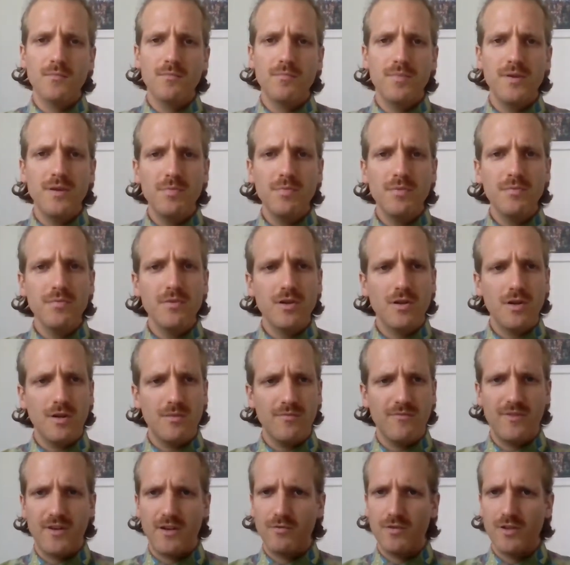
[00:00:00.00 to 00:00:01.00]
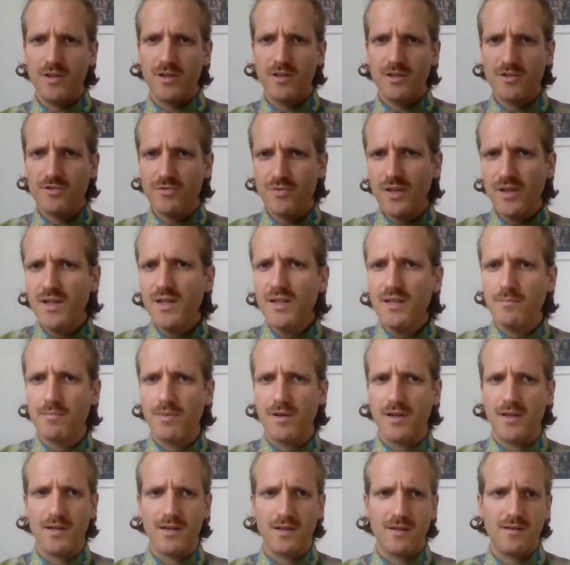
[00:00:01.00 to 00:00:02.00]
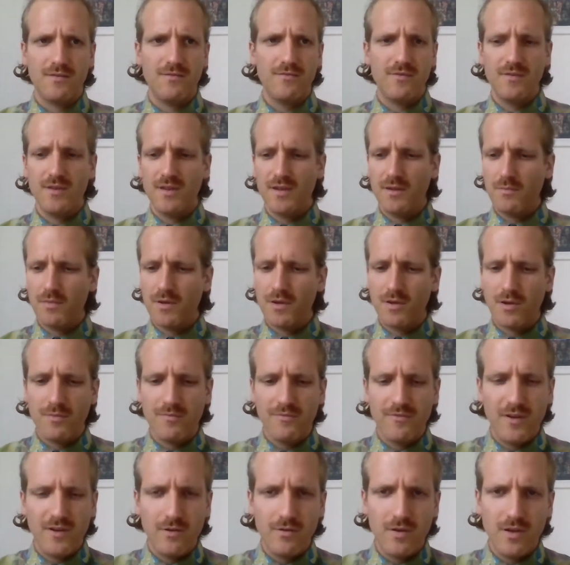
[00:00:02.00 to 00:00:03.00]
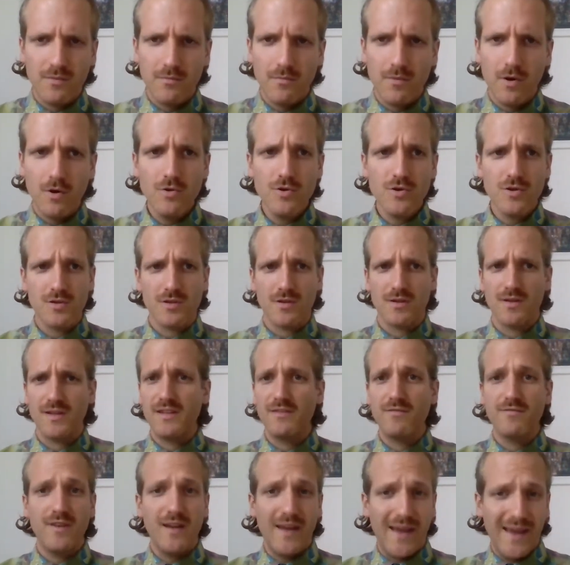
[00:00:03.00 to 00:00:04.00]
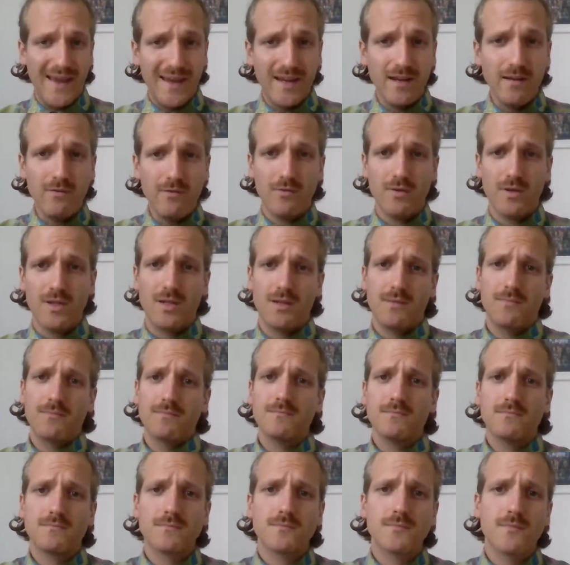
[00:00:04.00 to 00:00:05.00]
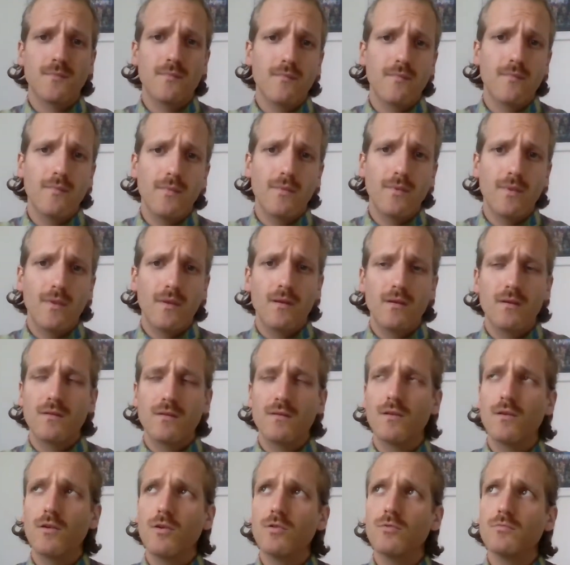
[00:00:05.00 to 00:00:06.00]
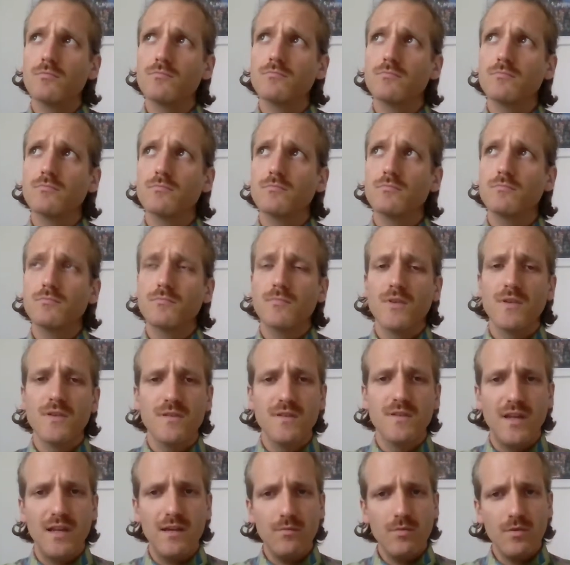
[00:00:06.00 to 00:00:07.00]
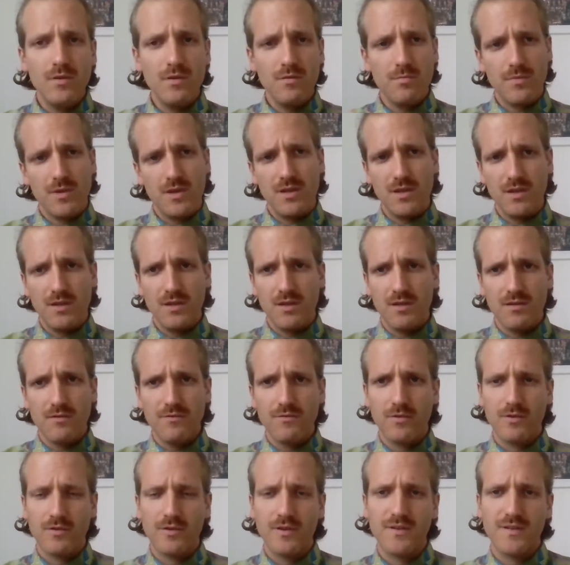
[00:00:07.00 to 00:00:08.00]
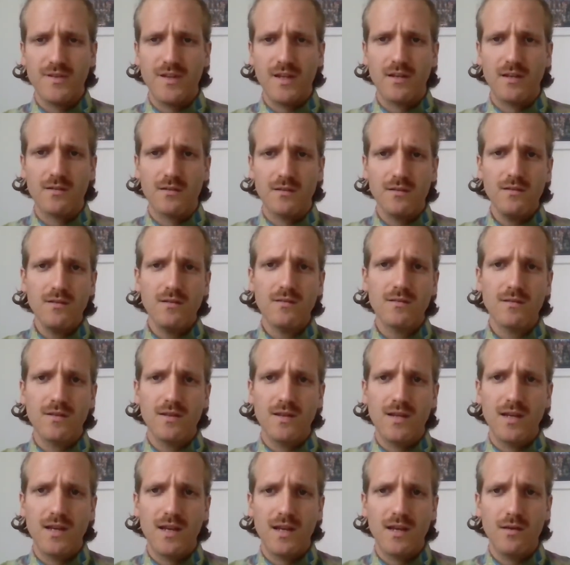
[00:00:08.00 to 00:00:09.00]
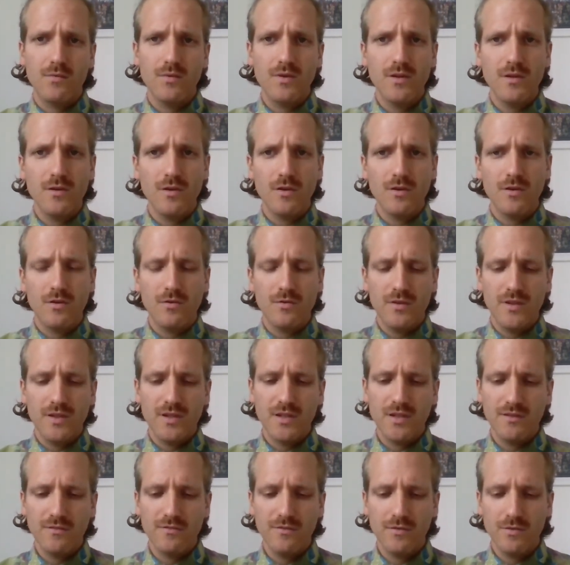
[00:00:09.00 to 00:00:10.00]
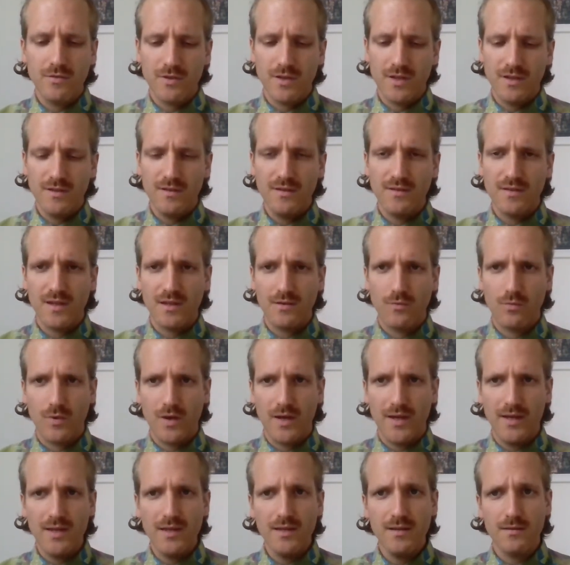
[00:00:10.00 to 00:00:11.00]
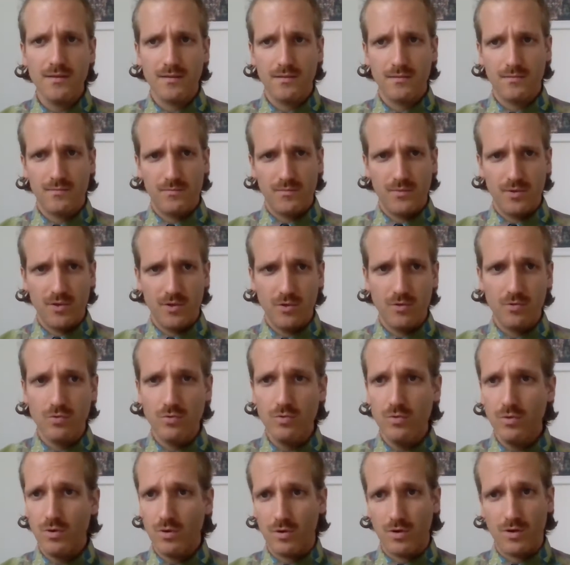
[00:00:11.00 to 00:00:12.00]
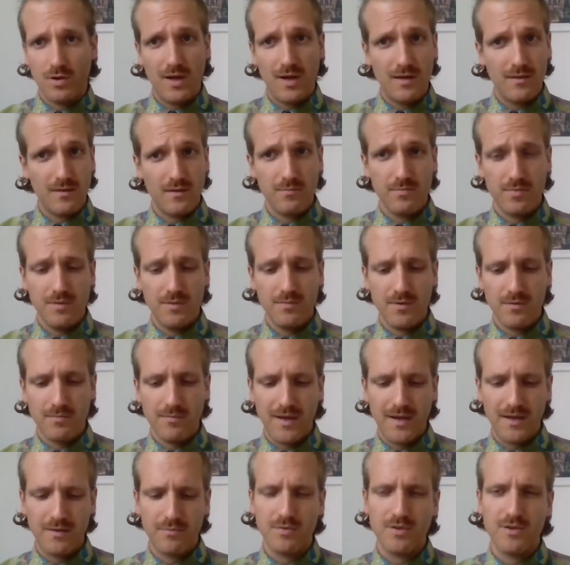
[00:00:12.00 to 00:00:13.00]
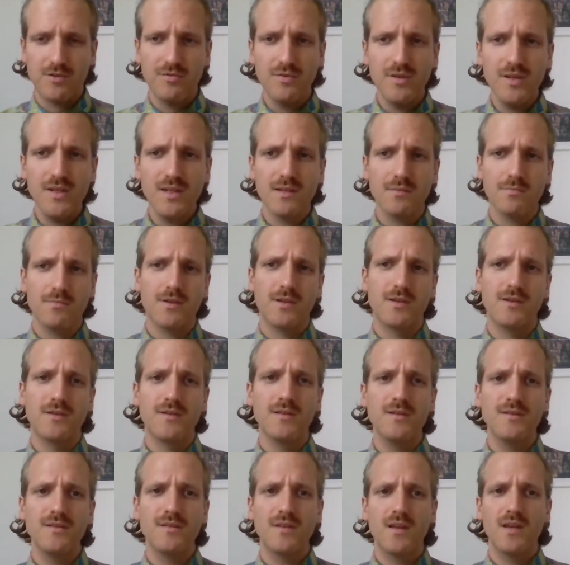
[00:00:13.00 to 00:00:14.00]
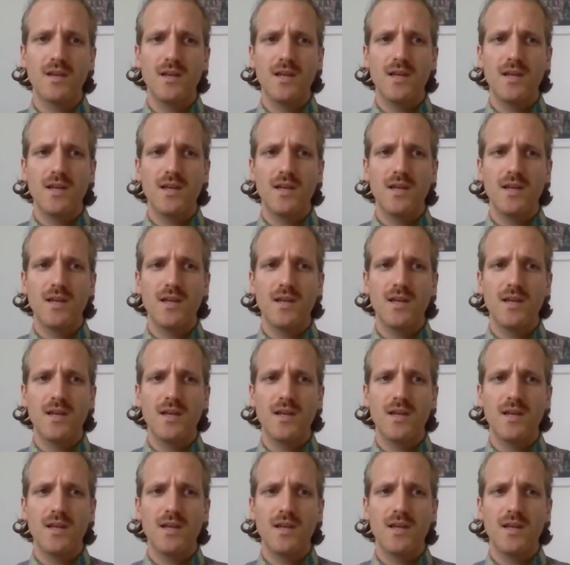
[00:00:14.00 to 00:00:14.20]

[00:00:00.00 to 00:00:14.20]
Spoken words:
people become very triggered by it. They become very emotional, even angry. So, stay with me for a second, and I will not only give you an insight why you or other people might be triggered by this,